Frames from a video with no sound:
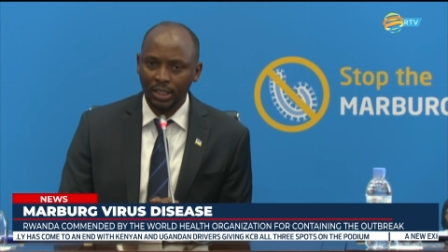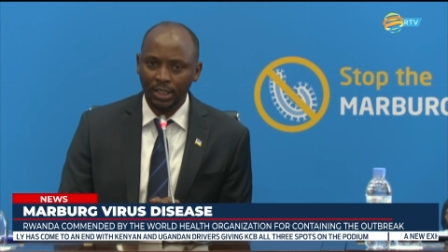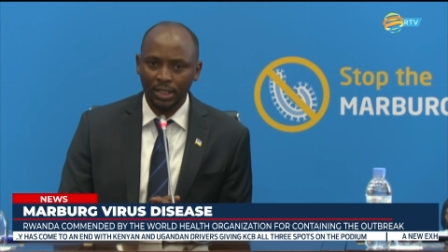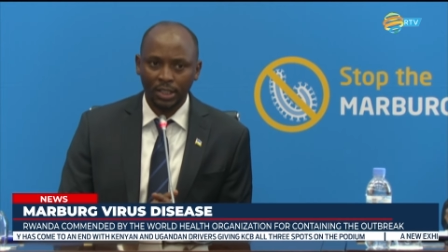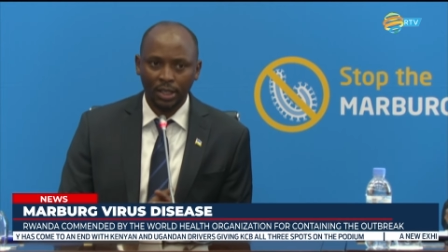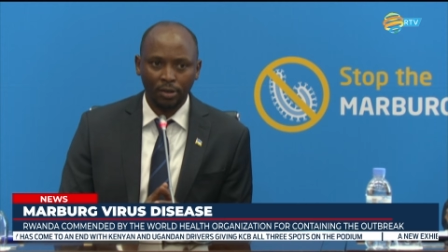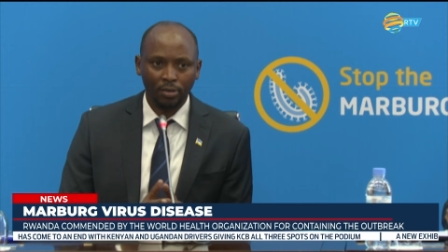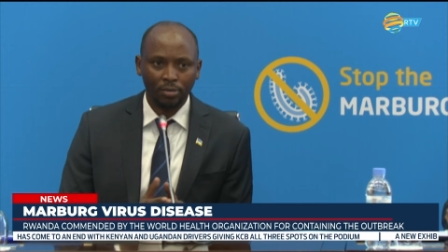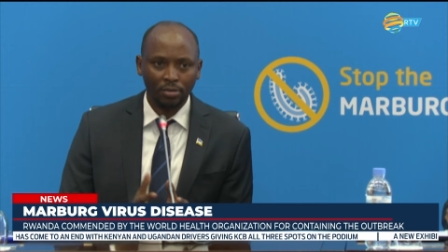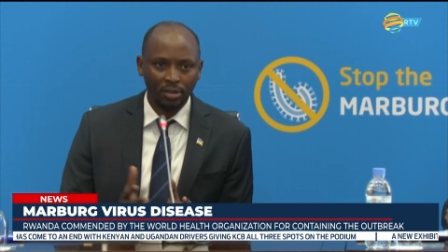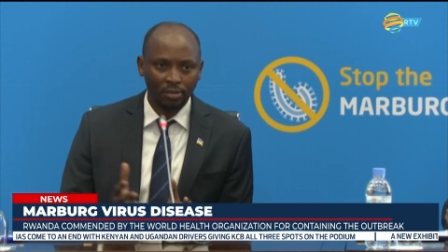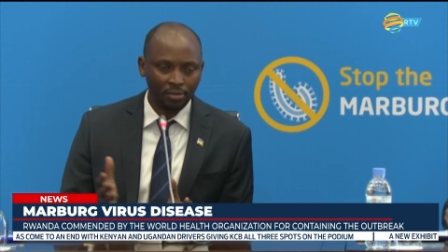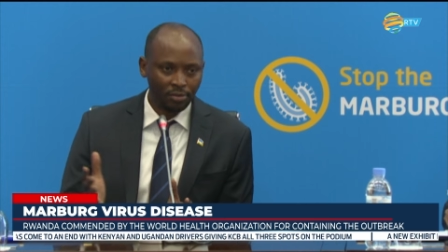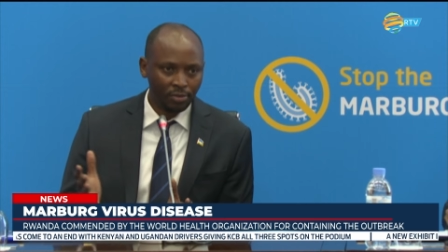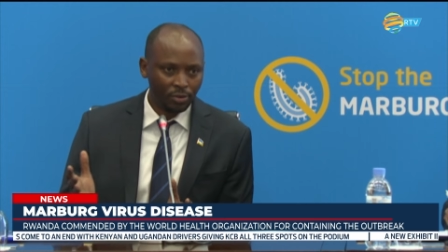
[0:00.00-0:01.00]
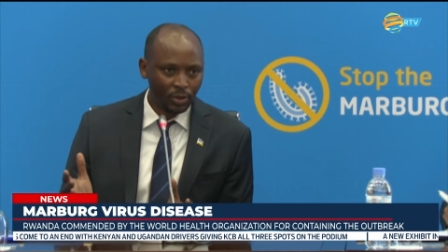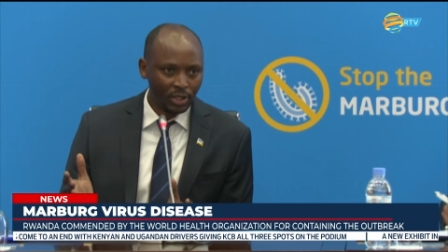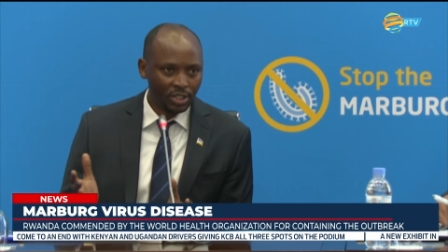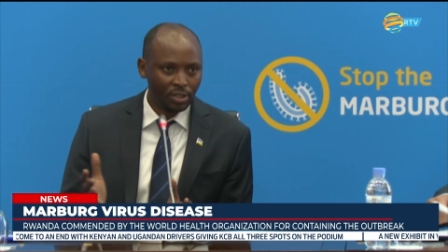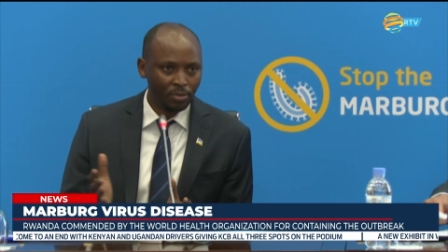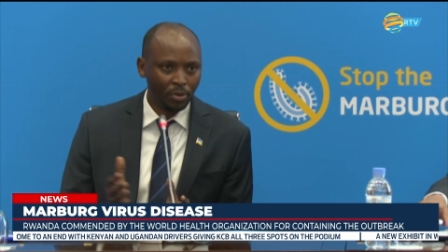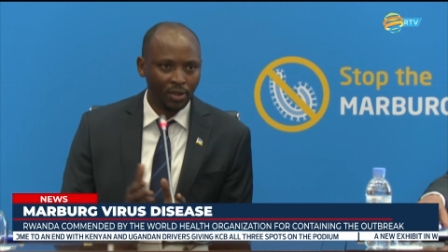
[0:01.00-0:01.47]
So we have
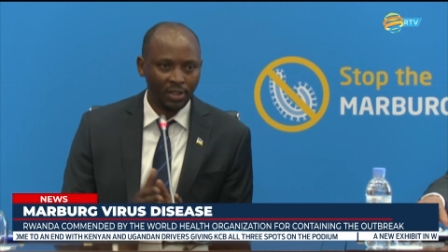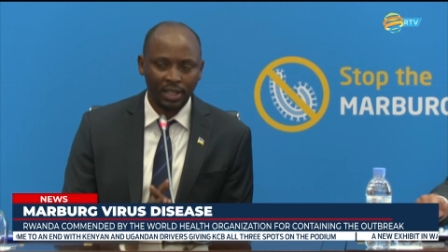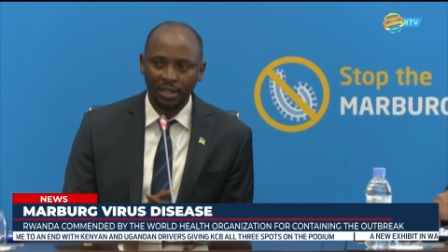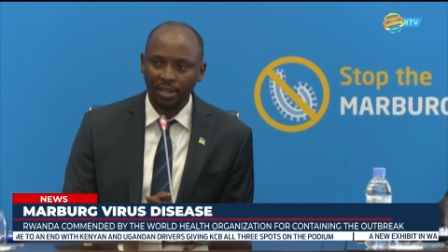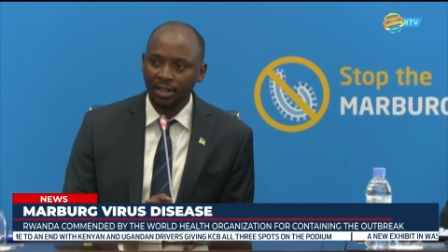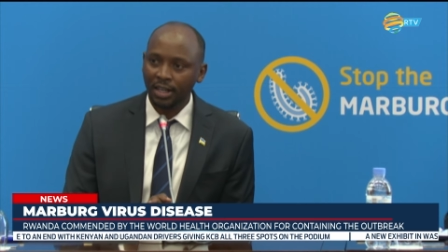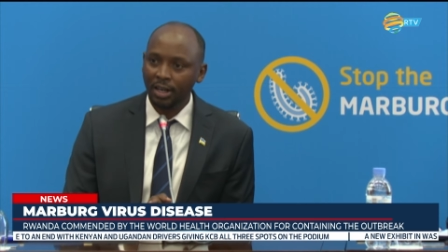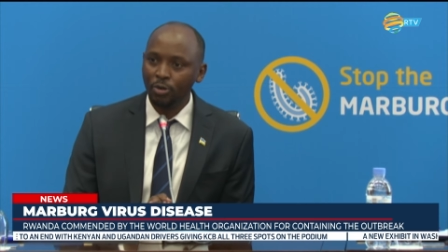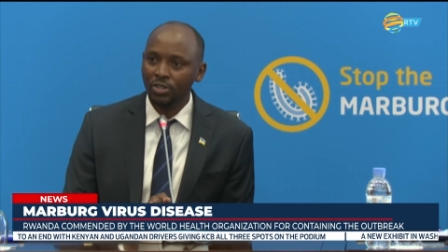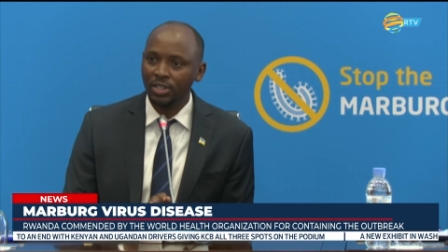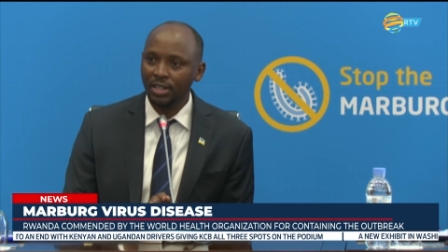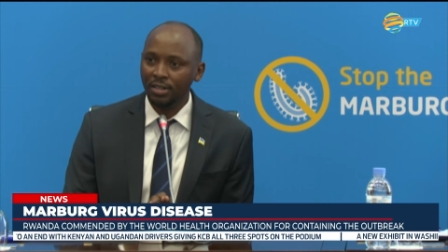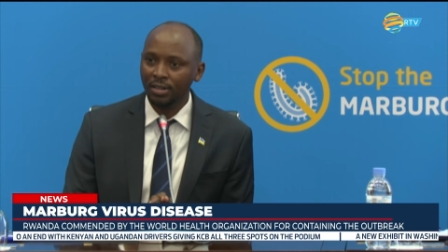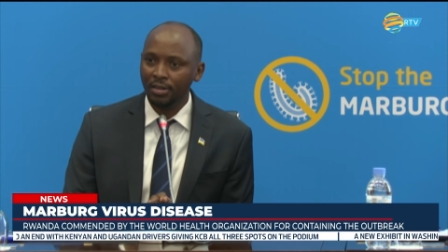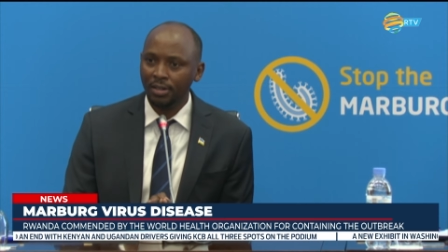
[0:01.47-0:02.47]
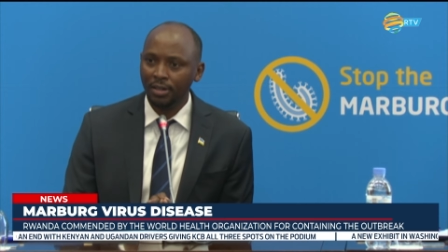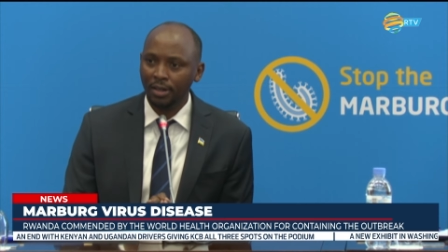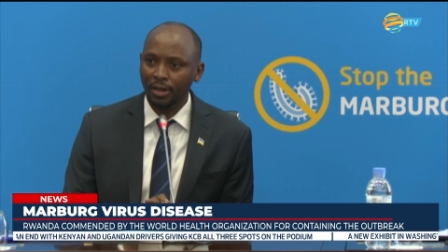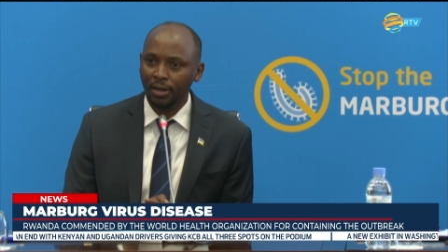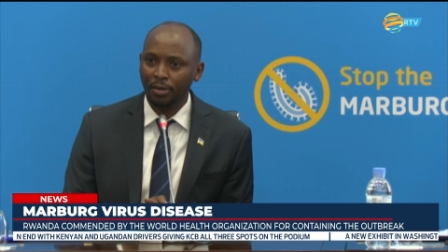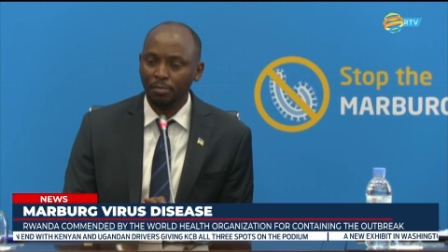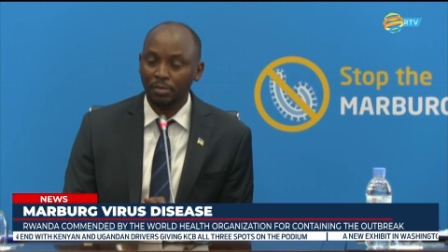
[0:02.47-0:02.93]
reached more than 1,000
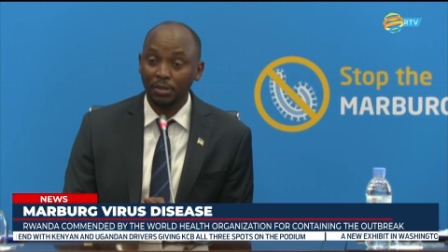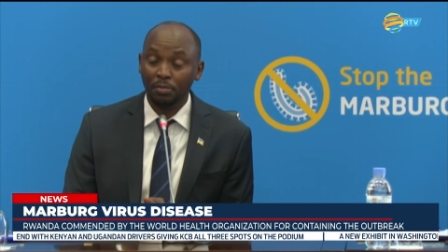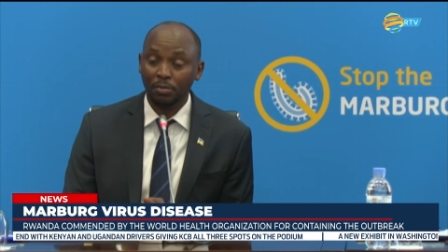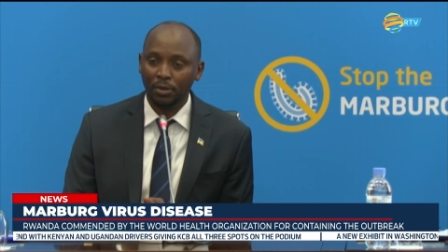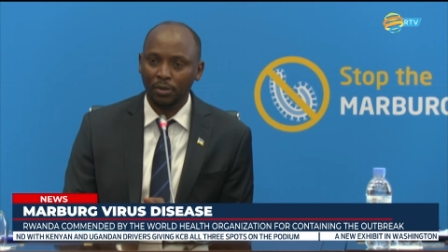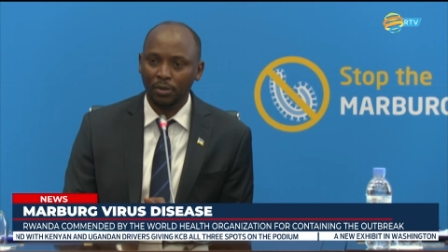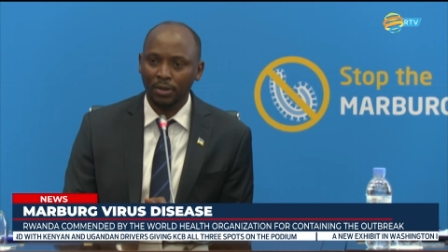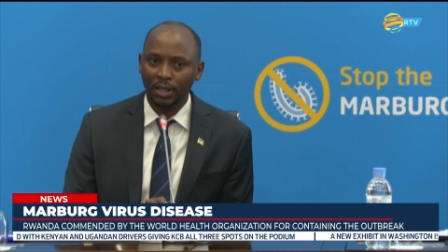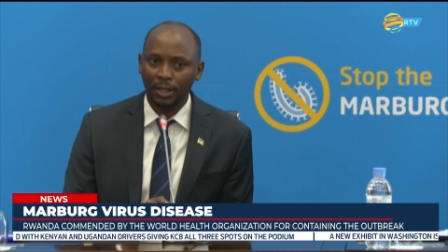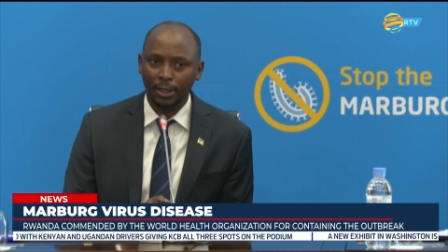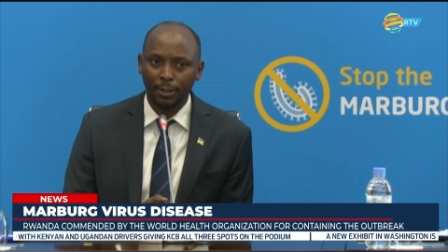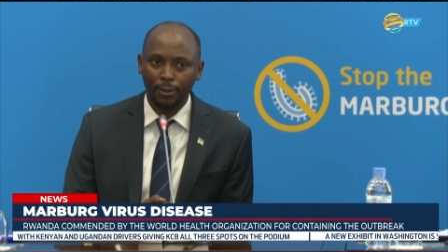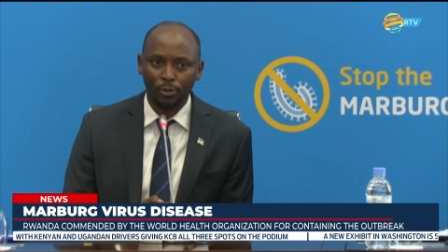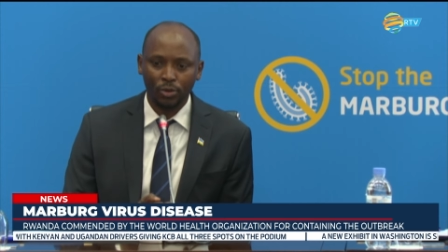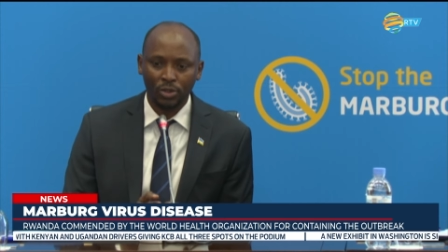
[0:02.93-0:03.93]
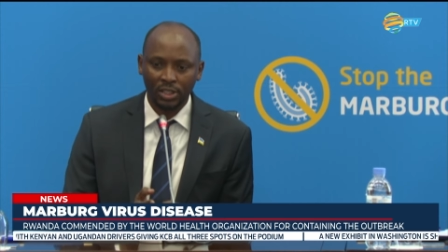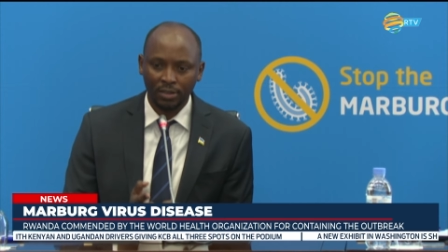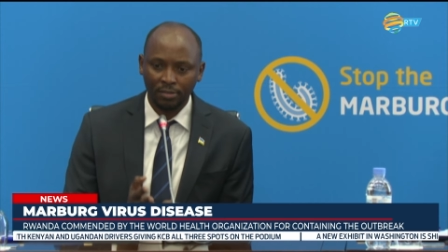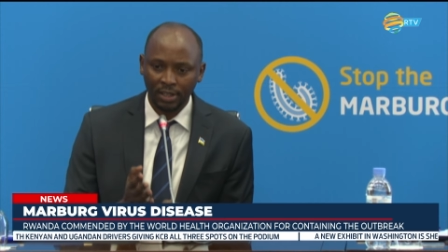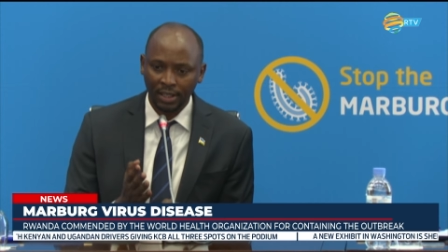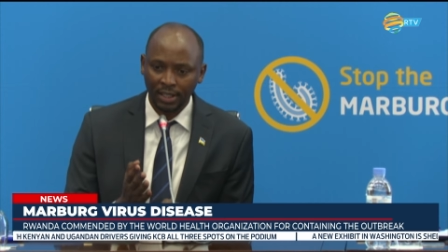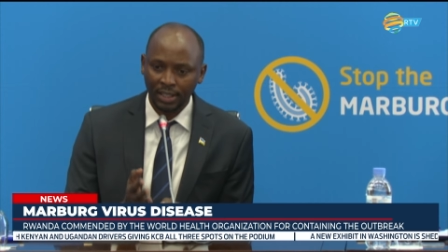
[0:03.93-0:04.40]
people
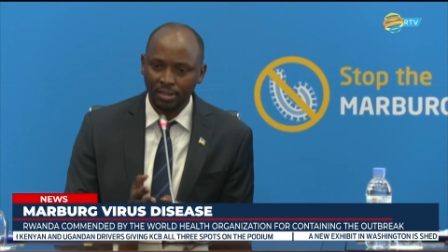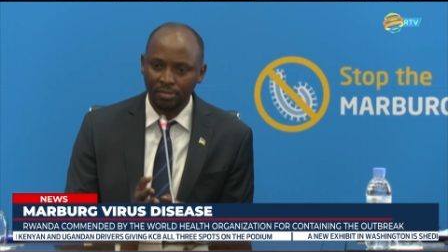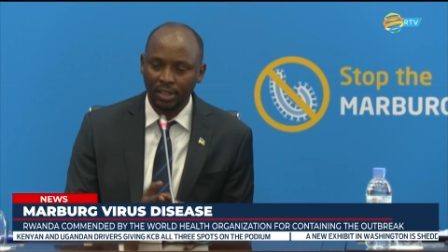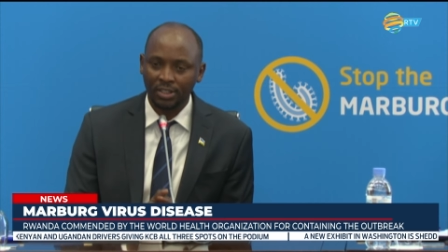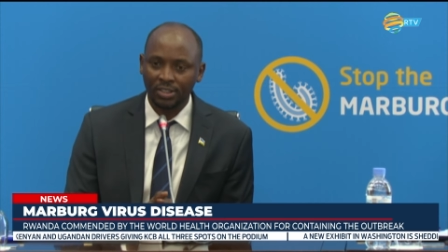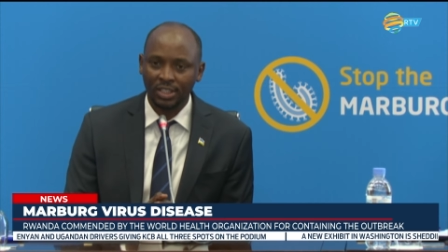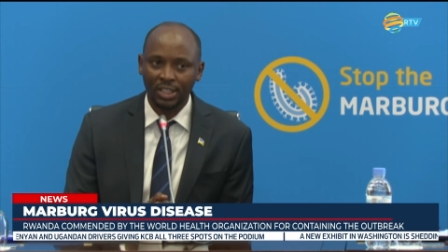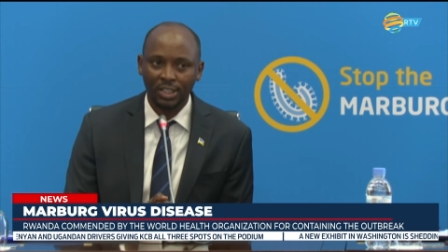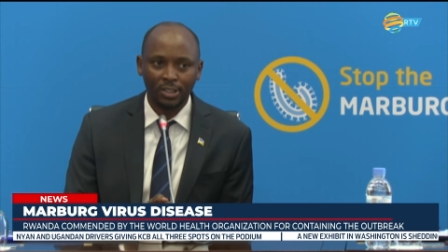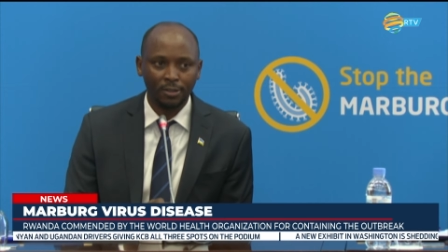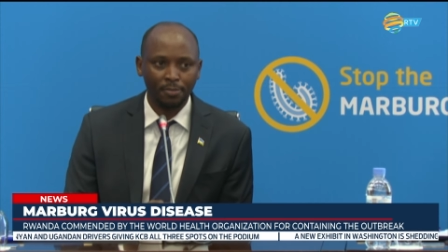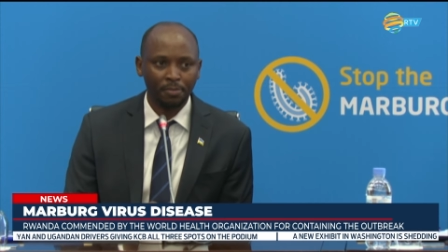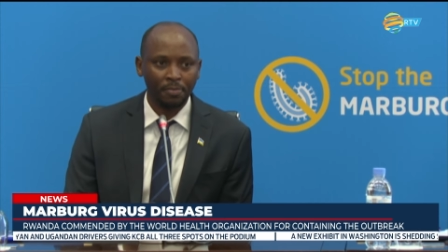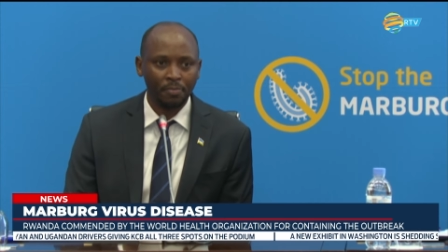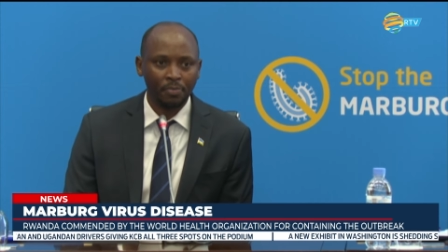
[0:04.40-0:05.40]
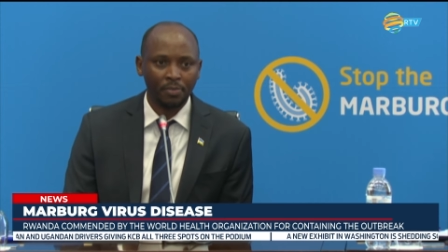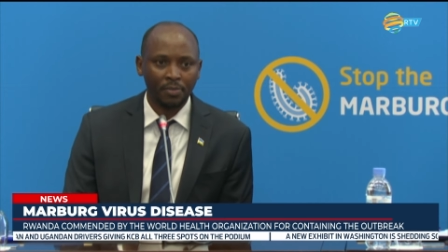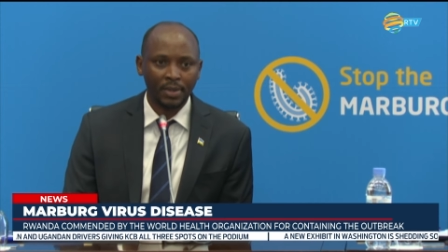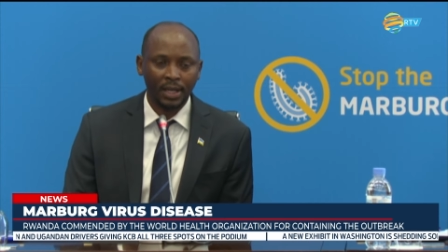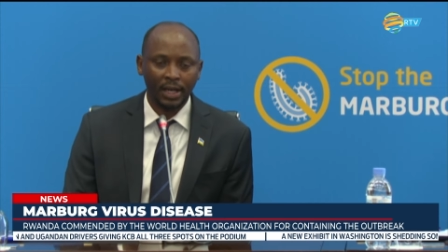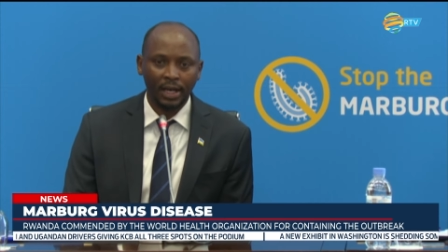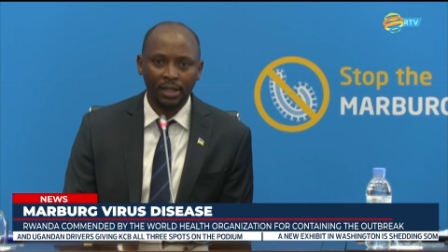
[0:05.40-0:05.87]
receiving this vaccination.
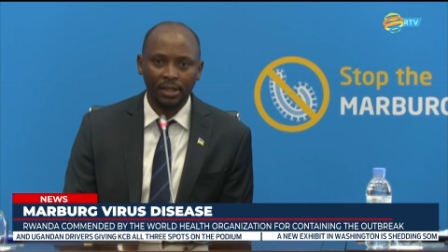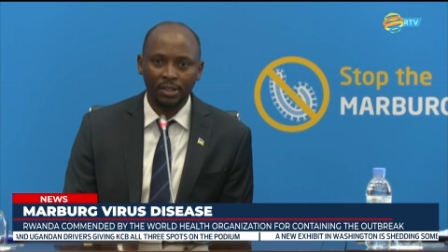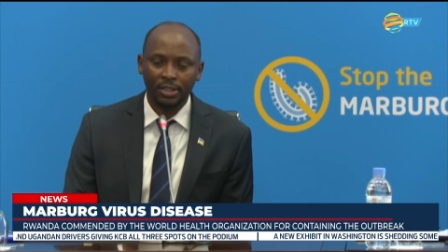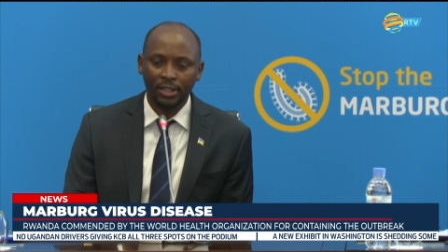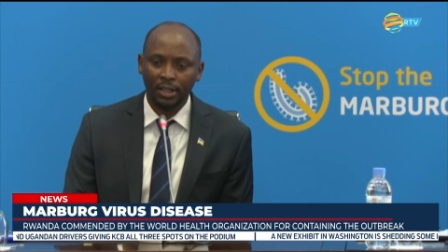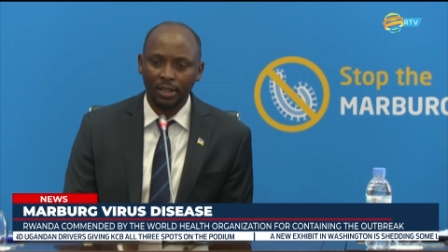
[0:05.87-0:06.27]
And